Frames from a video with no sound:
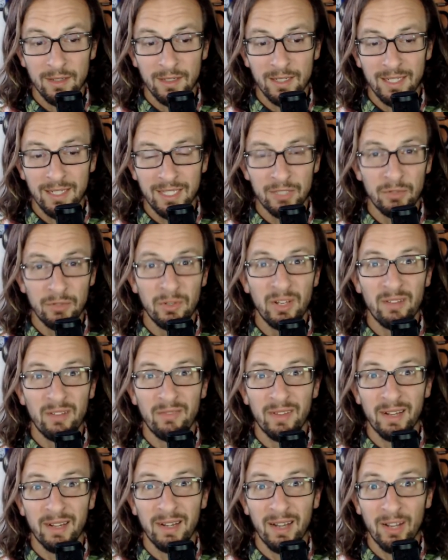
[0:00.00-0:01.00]
is you need to
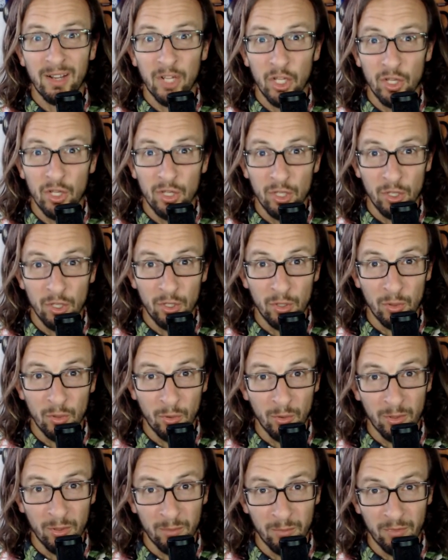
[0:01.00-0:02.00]
figure out
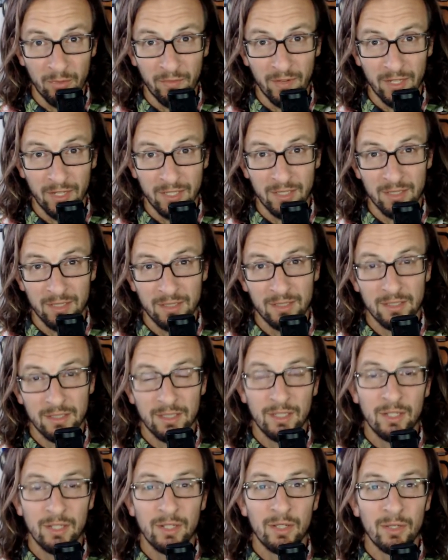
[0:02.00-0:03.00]
your imperfections.
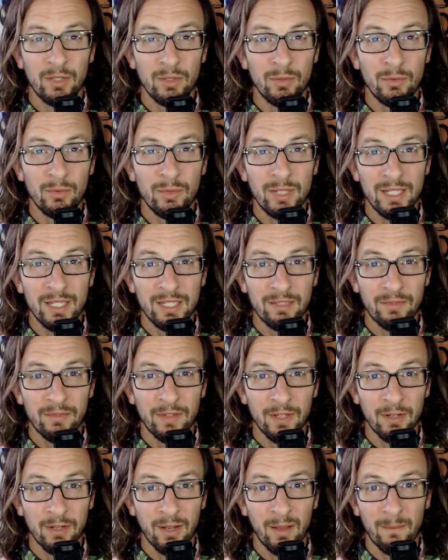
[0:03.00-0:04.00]
You need to
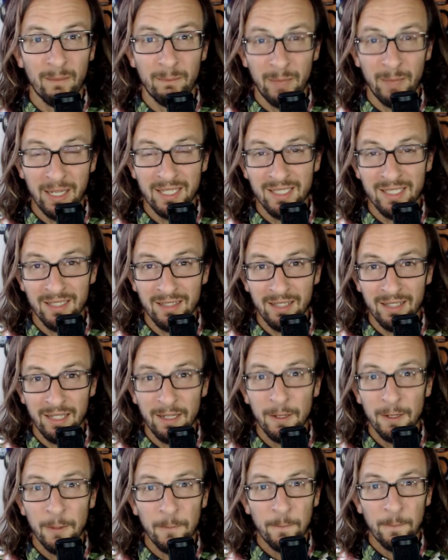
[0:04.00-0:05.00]
figure out
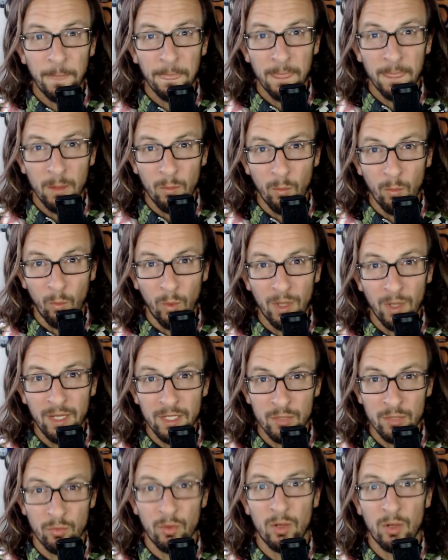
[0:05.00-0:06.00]
basically what
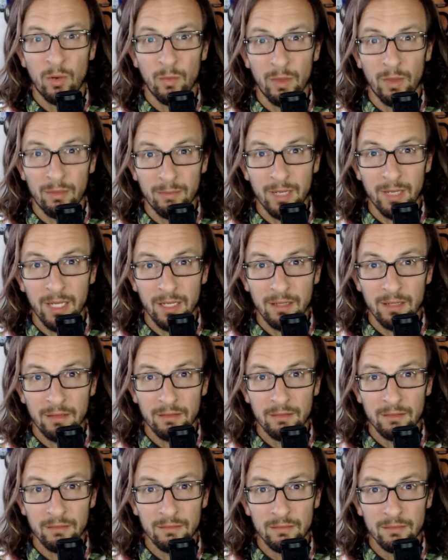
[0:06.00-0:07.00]
is wrong with me
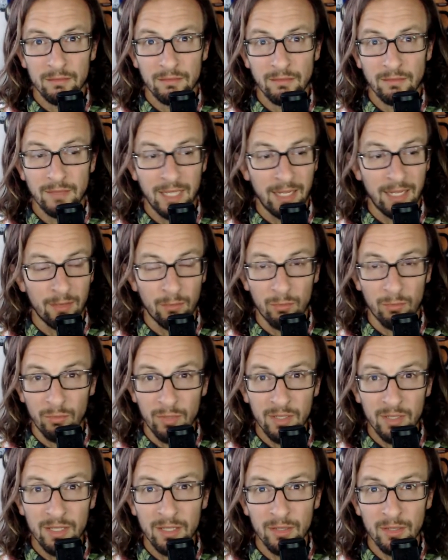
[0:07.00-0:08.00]
and
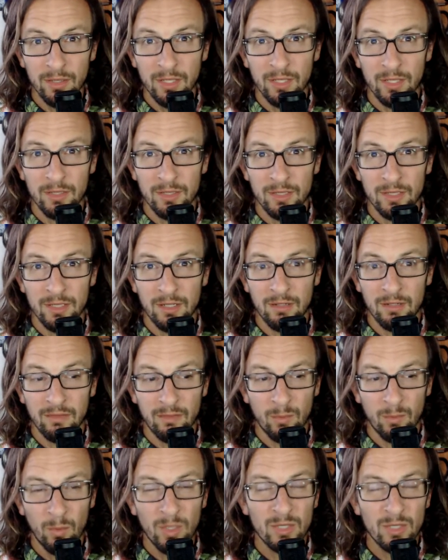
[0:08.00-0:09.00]
really look at yourself.
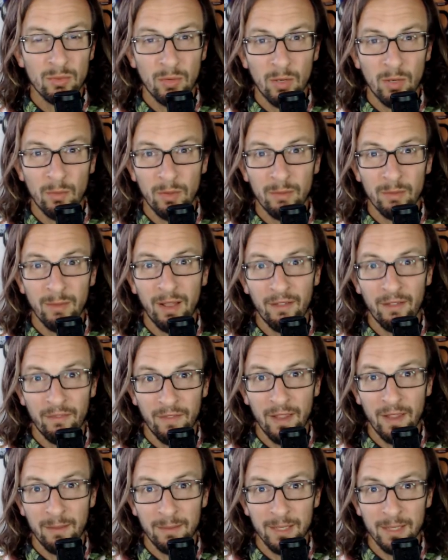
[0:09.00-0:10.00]
What's wrong with my
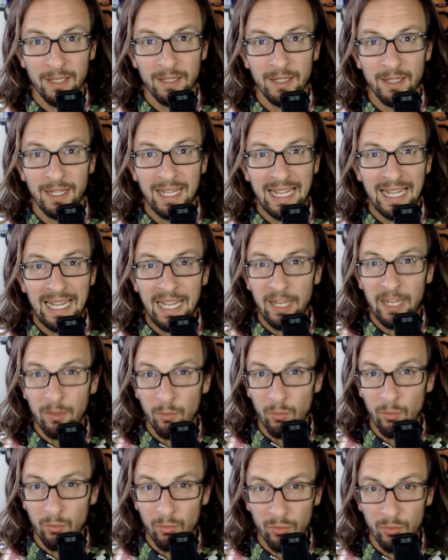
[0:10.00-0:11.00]
family and
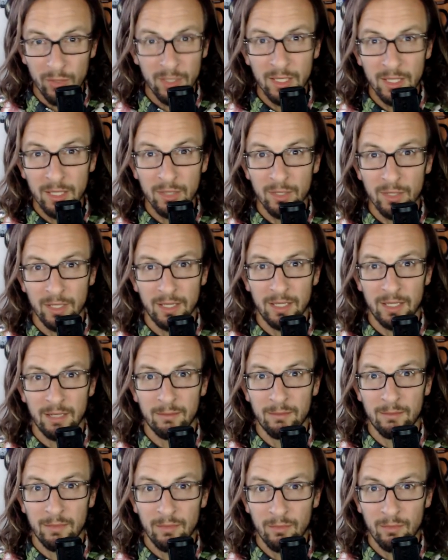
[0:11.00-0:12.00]
really look at
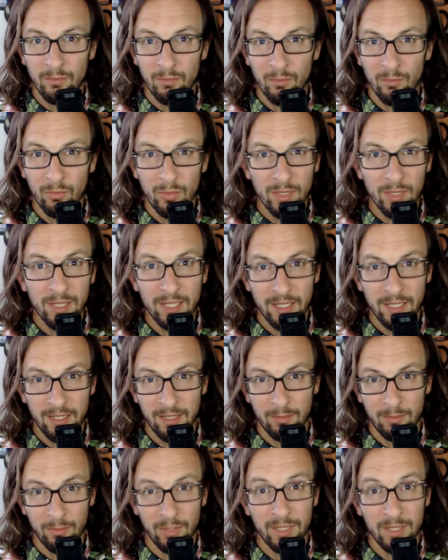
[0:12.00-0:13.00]
them really,
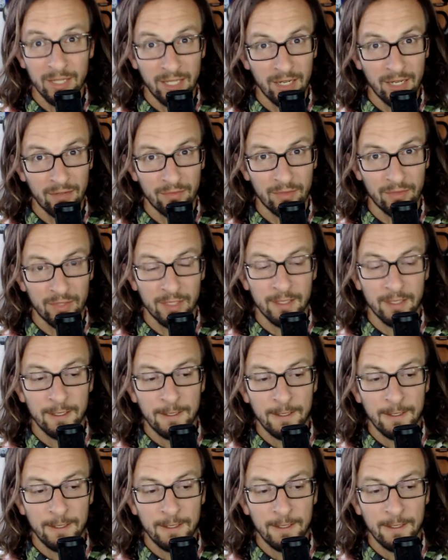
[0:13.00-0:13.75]
really carefully